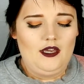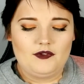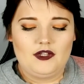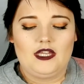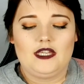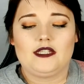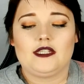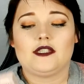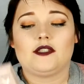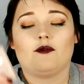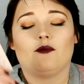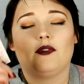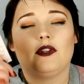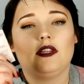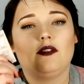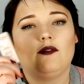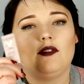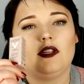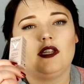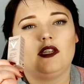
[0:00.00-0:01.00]
It does a
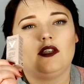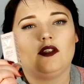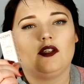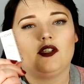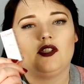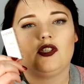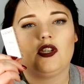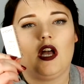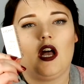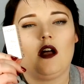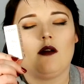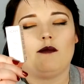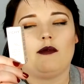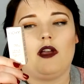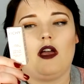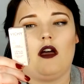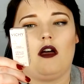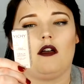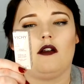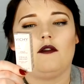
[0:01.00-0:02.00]
really, really good job
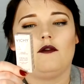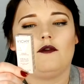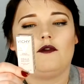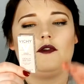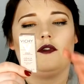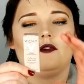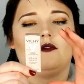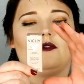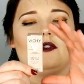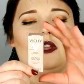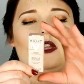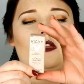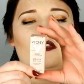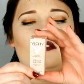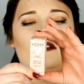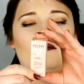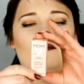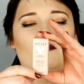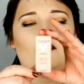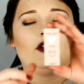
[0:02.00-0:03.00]
of
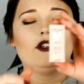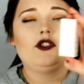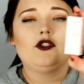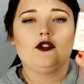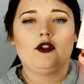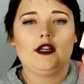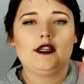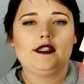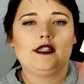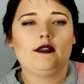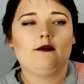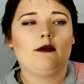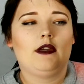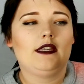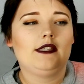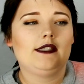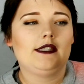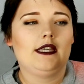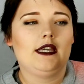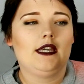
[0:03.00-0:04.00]
moisturizing
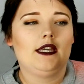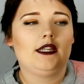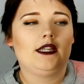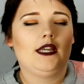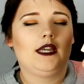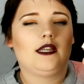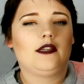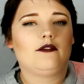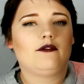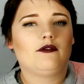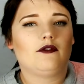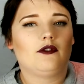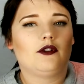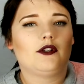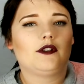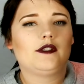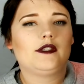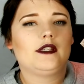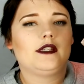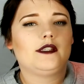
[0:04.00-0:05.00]
my skin, and of
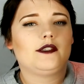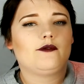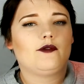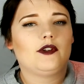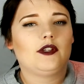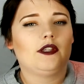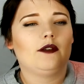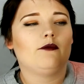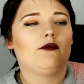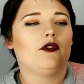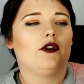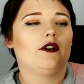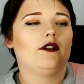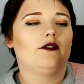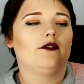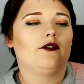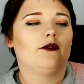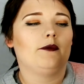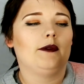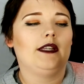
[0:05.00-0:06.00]
course it's really
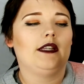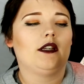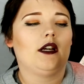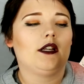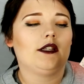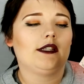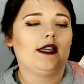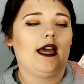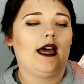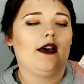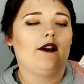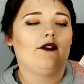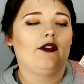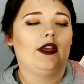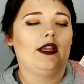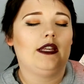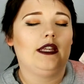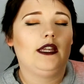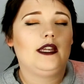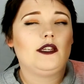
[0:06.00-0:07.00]
important for me not to have
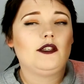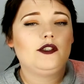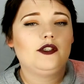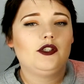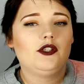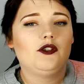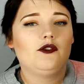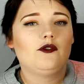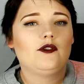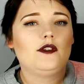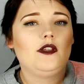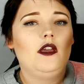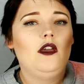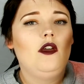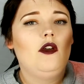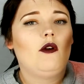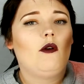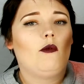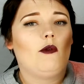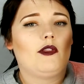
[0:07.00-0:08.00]
any issues
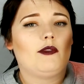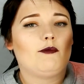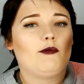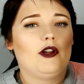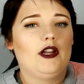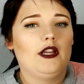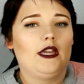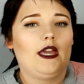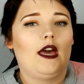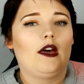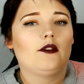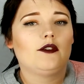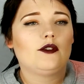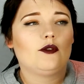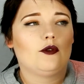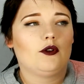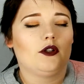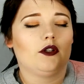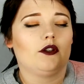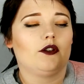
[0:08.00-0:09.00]
with breakouts
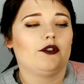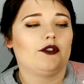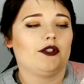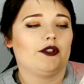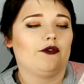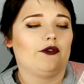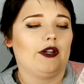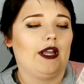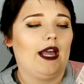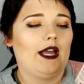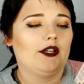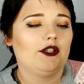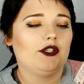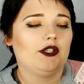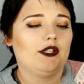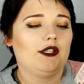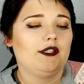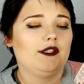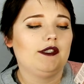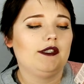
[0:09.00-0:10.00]
or allergic
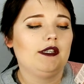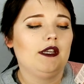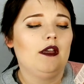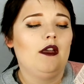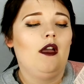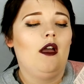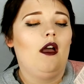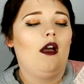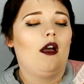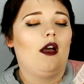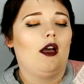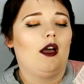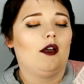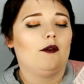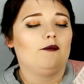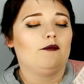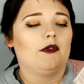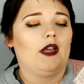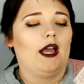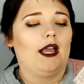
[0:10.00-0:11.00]
reactions.
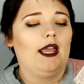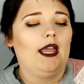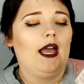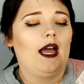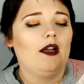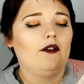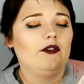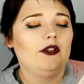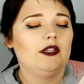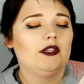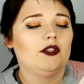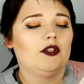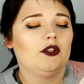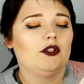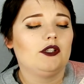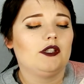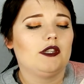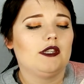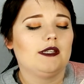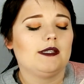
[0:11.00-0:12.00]
I haven't
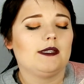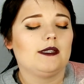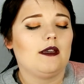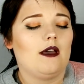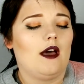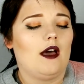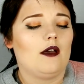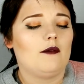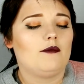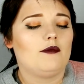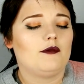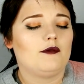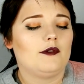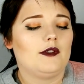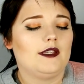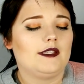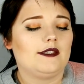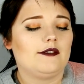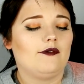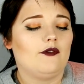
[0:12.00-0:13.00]
looked this up.
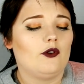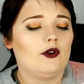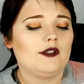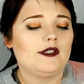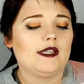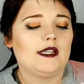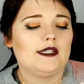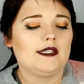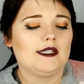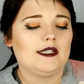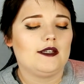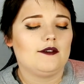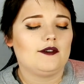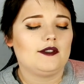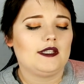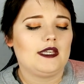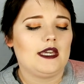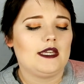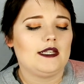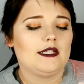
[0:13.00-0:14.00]
It's for sensitive
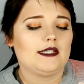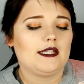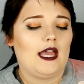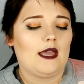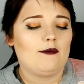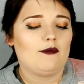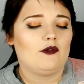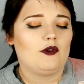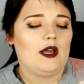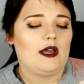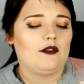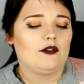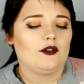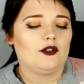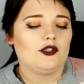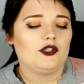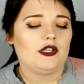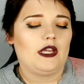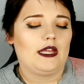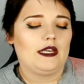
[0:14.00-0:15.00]
skin. It's
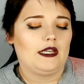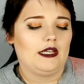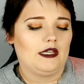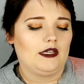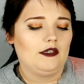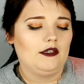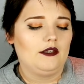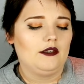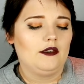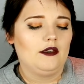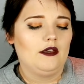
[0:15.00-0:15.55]
hypoallergenic.